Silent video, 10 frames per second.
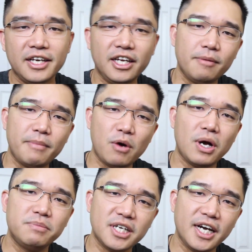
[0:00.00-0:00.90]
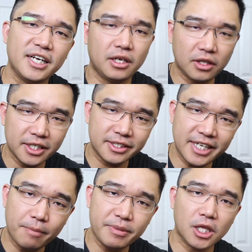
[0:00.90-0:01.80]
hit up my website, links
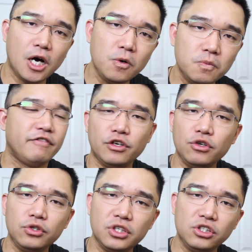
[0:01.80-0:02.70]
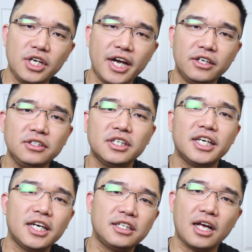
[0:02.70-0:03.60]
down below. If you're new to this channel,
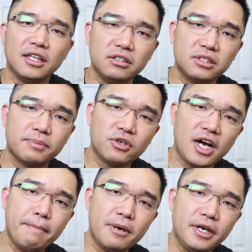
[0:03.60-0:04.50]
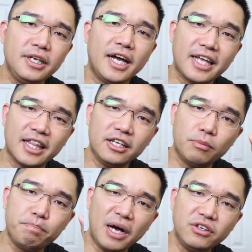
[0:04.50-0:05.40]
hit that little subscribe button and that
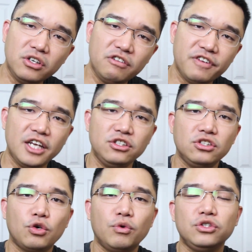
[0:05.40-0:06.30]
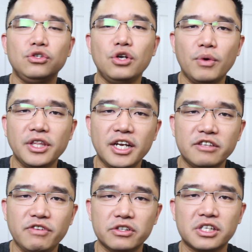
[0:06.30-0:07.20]
little bell notification so when you know when the
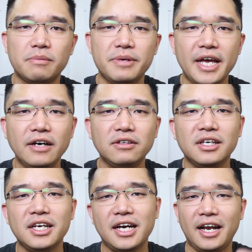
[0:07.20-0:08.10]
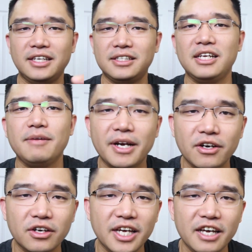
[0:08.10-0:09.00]
next video is gonna be out. And as I say in my
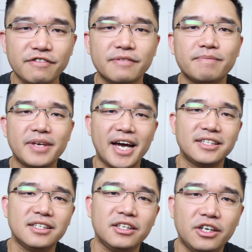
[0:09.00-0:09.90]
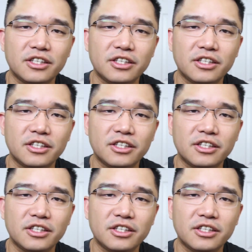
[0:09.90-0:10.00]
nerd cave, hack till it